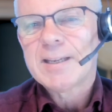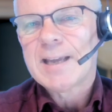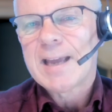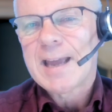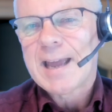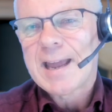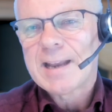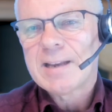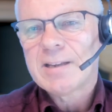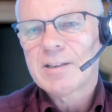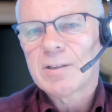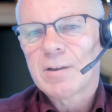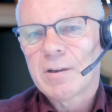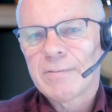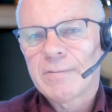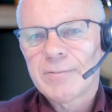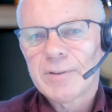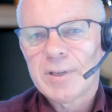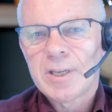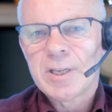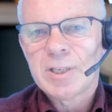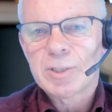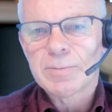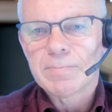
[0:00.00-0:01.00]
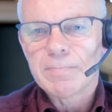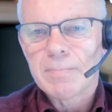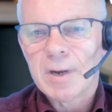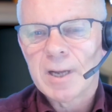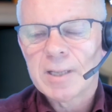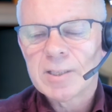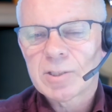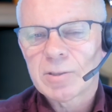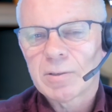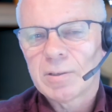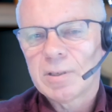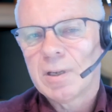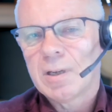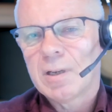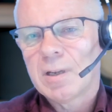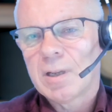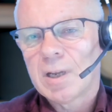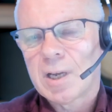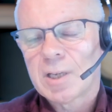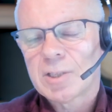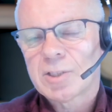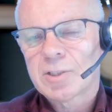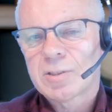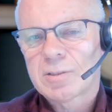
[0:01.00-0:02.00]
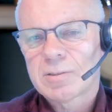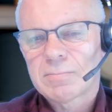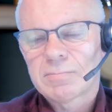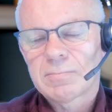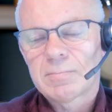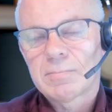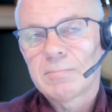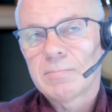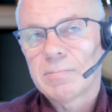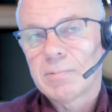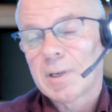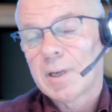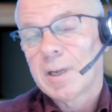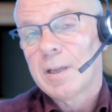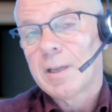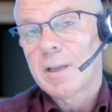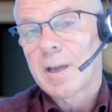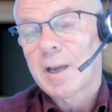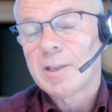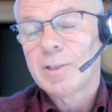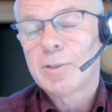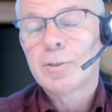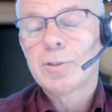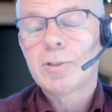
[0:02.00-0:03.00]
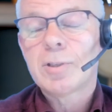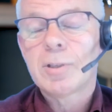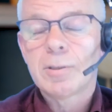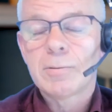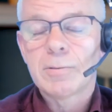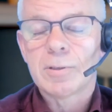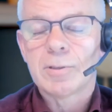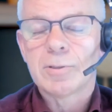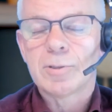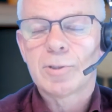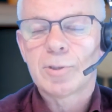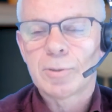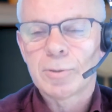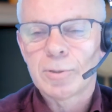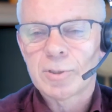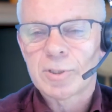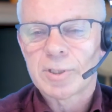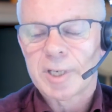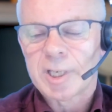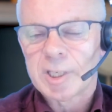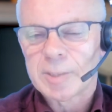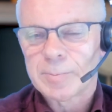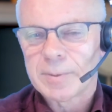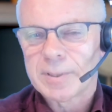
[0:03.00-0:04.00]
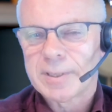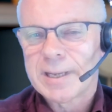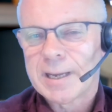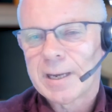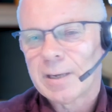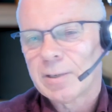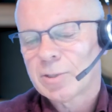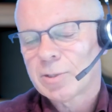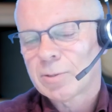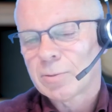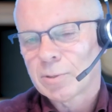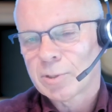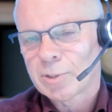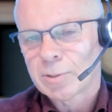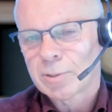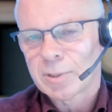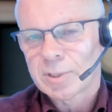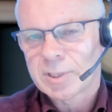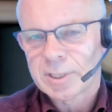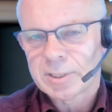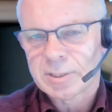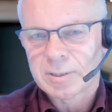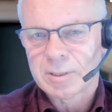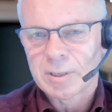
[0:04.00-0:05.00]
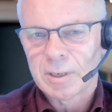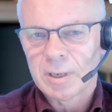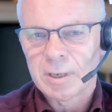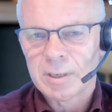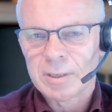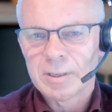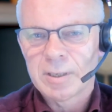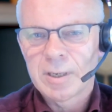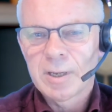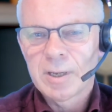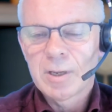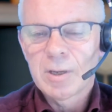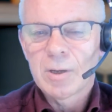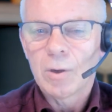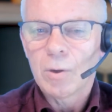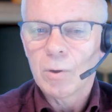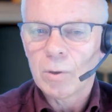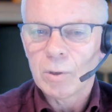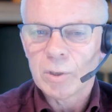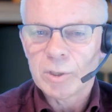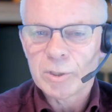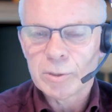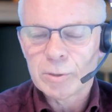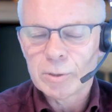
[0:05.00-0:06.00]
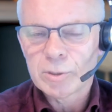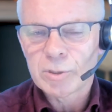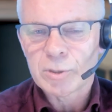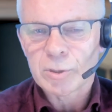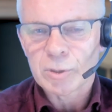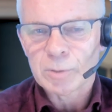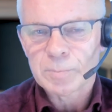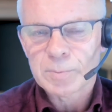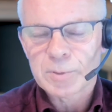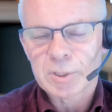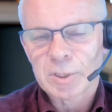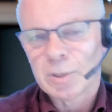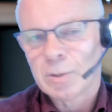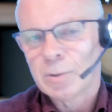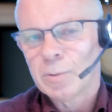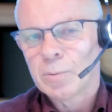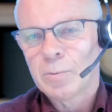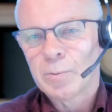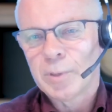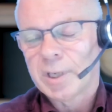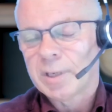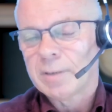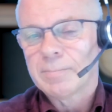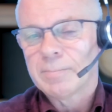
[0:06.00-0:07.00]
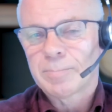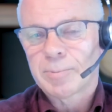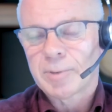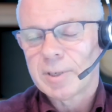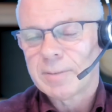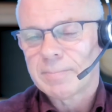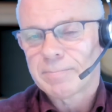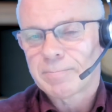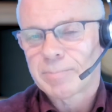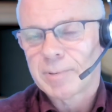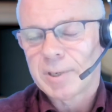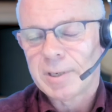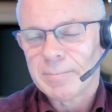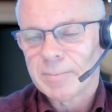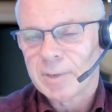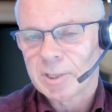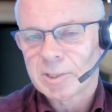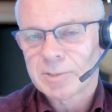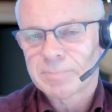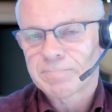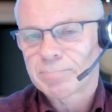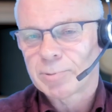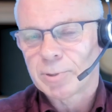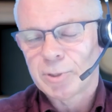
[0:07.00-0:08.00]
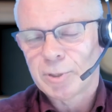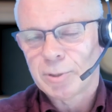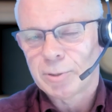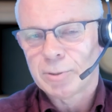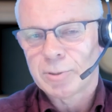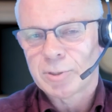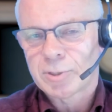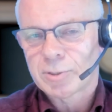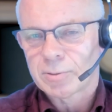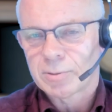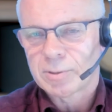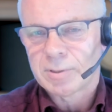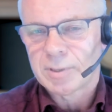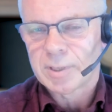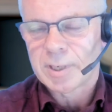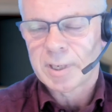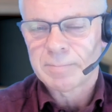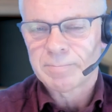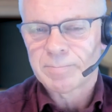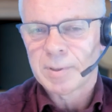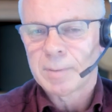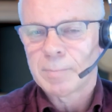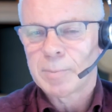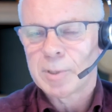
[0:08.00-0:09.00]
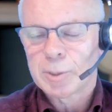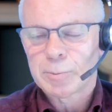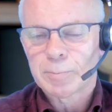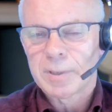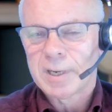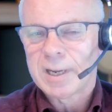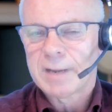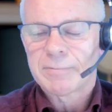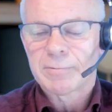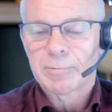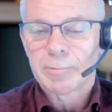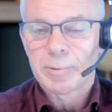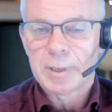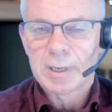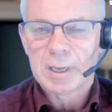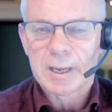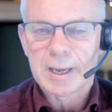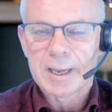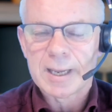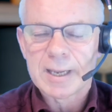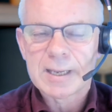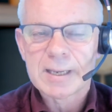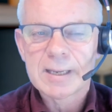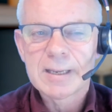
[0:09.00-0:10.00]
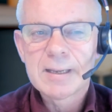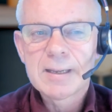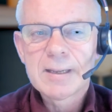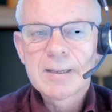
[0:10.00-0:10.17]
end of each month, so the last, I used to do it on Tuesdays, but now Stock Charts has gone all YouTube, so we can pretty much produce and publish whenever we like.